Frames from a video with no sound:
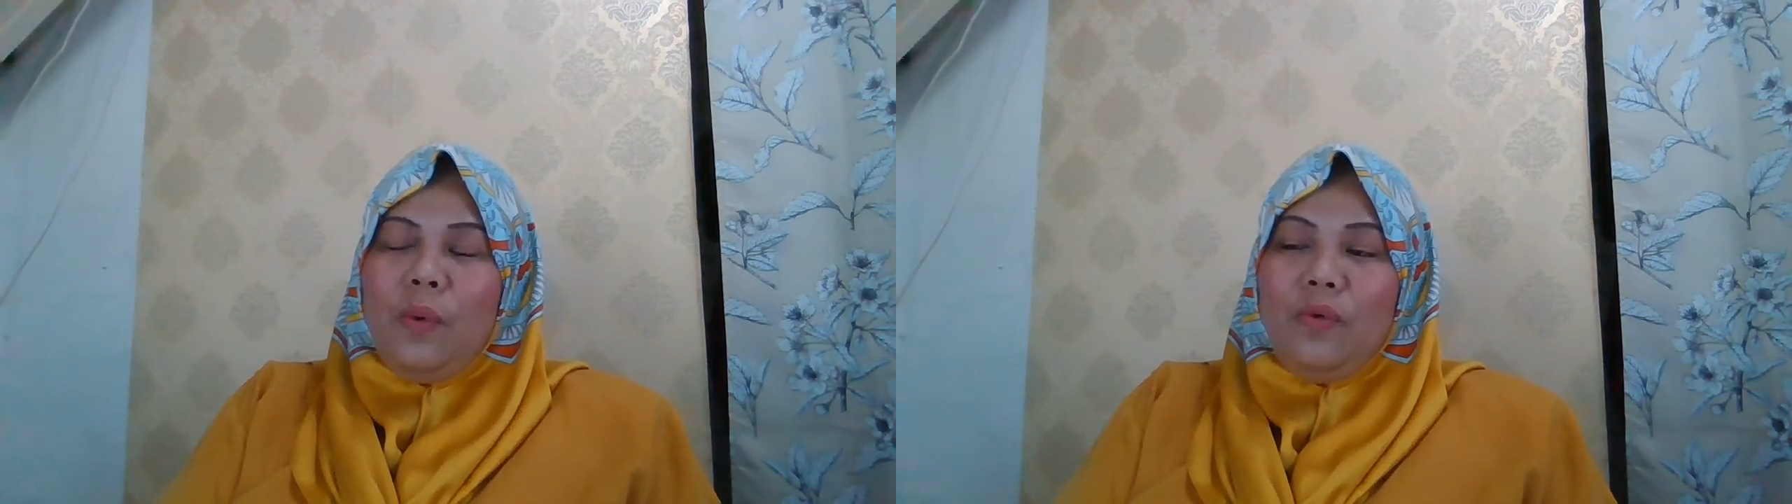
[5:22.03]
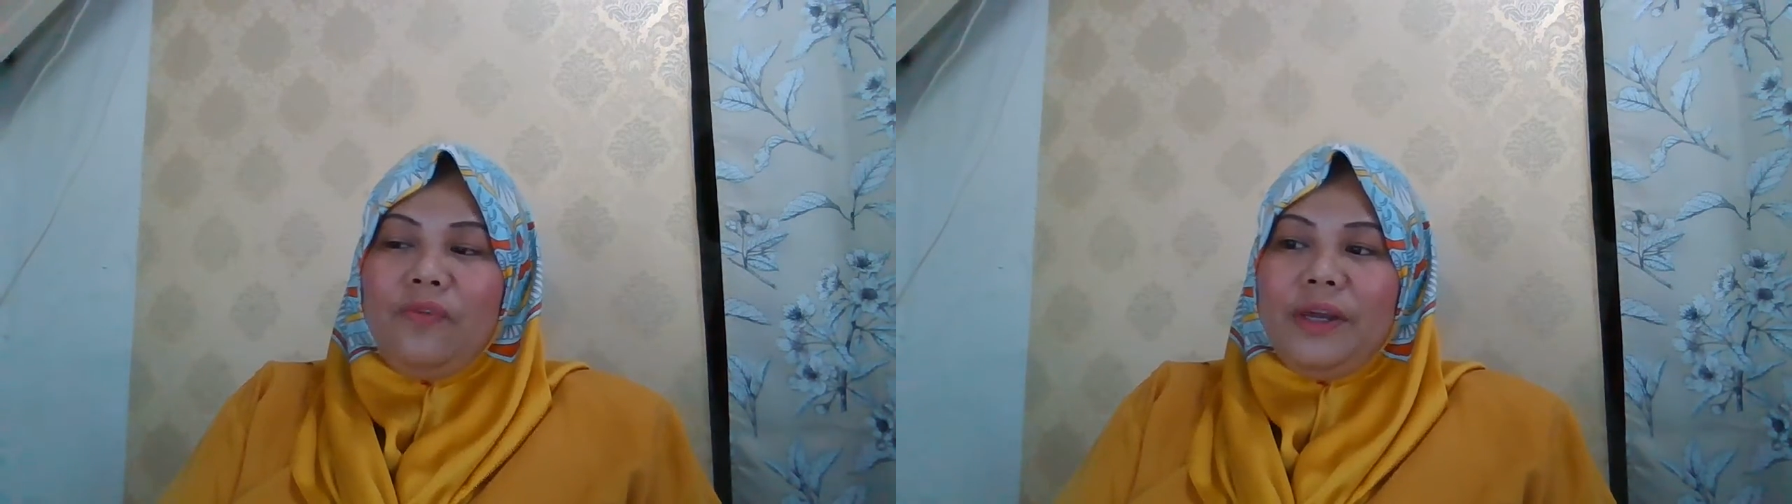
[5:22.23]

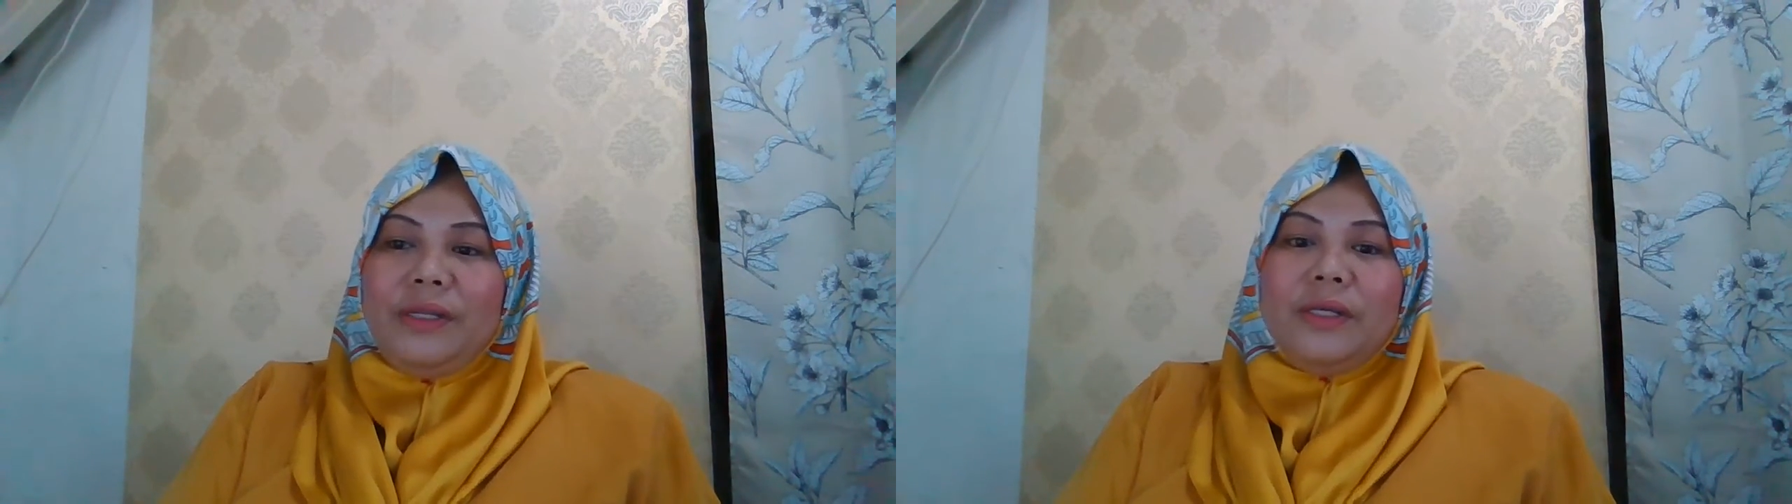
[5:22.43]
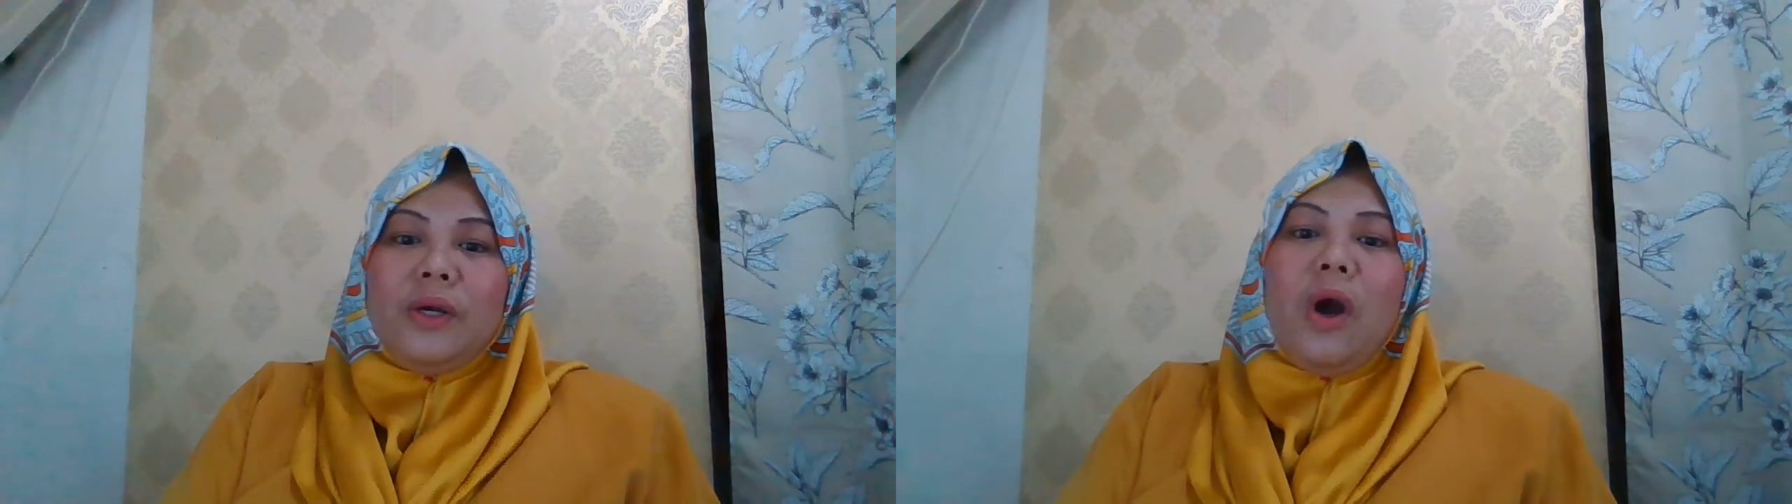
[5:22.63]

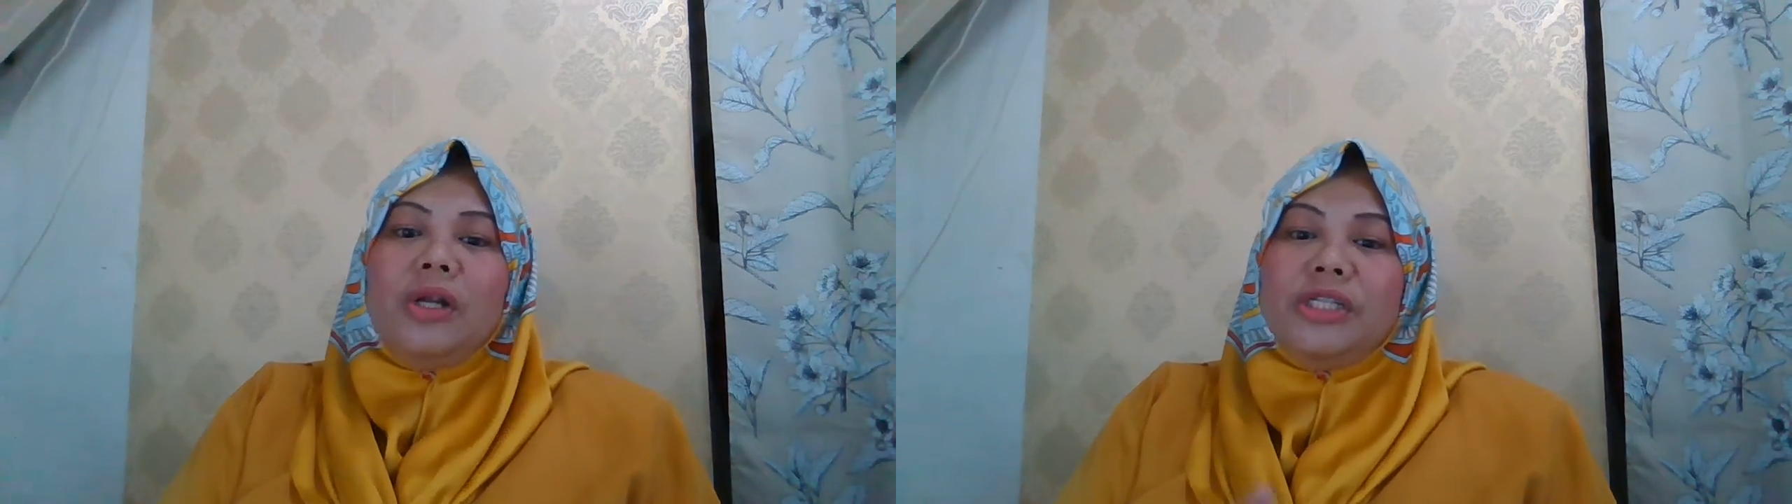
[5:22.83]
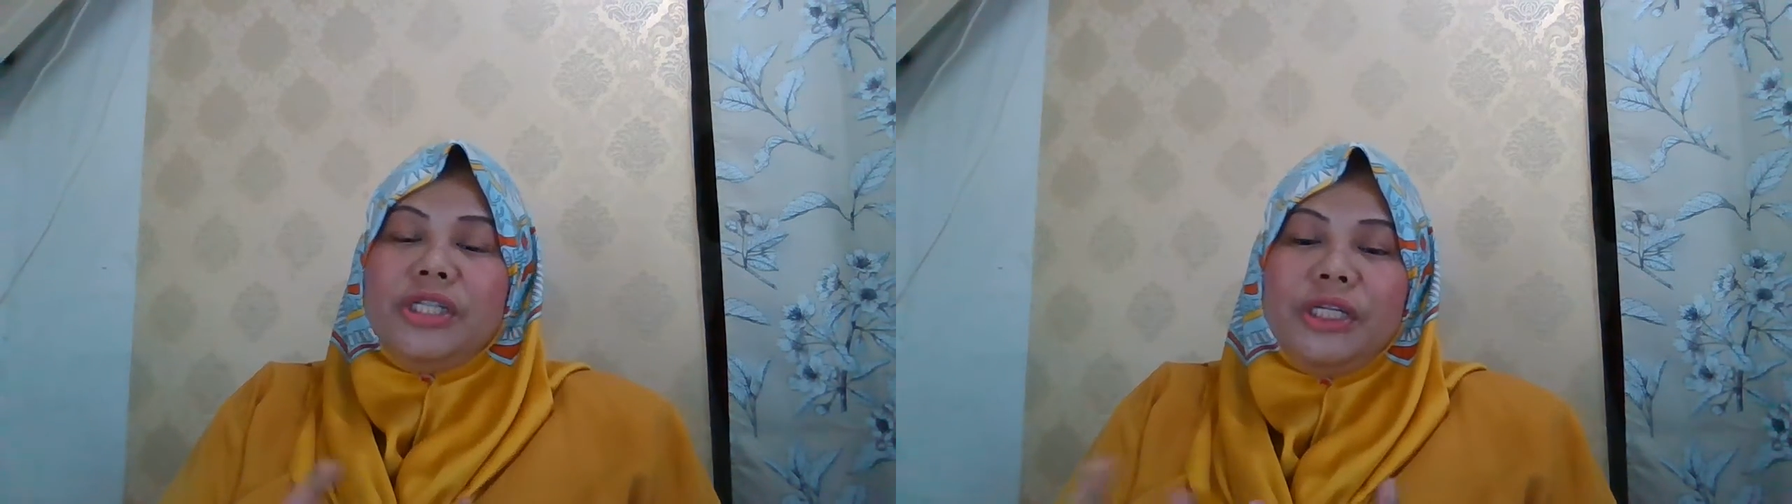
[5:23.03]
often
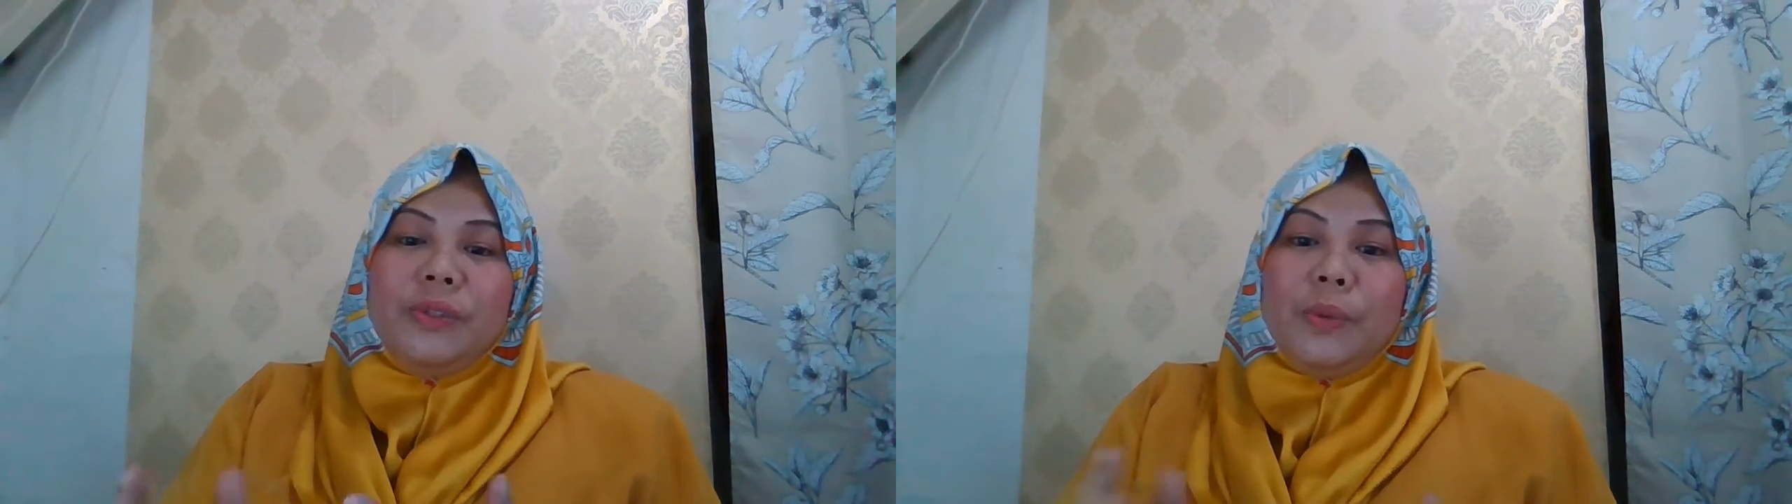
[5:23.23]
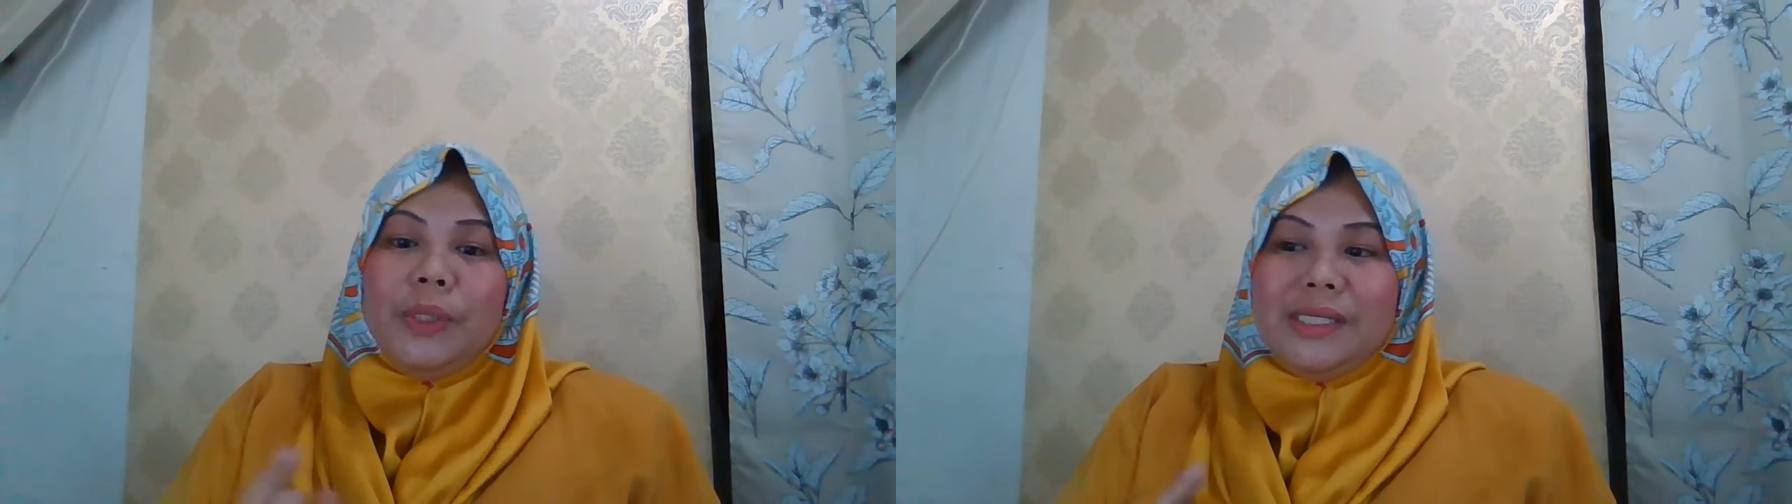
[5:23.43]

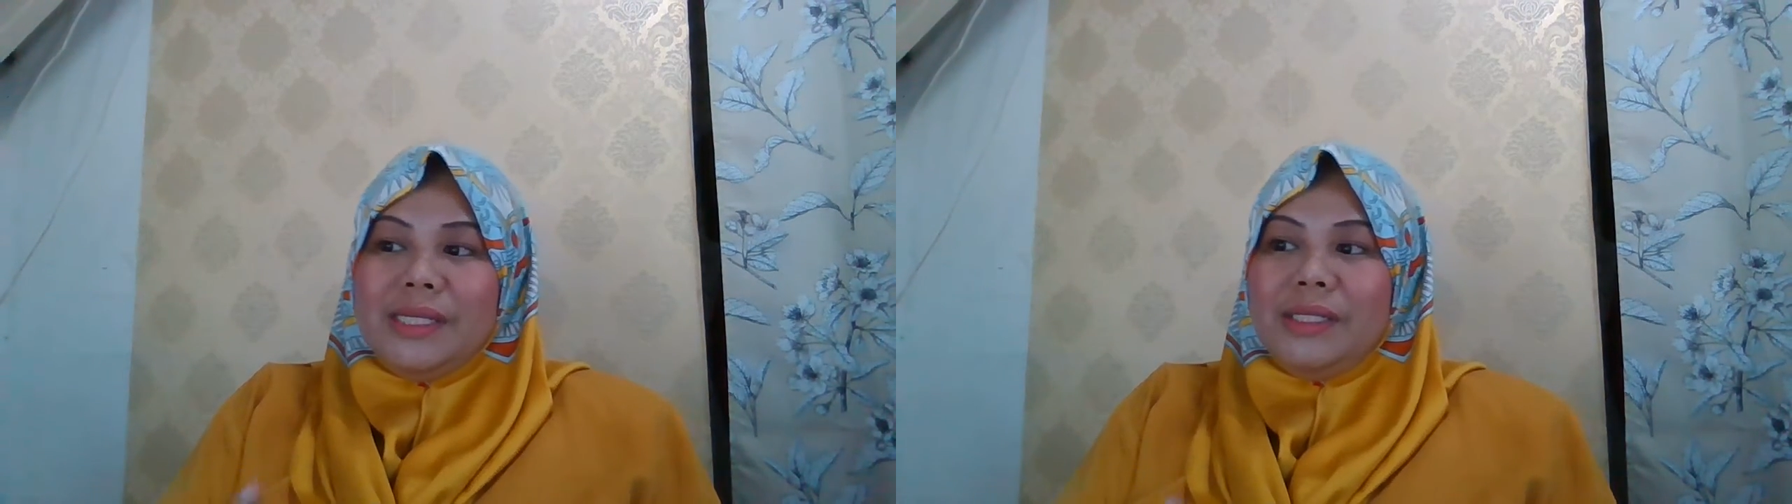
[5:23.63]
continuous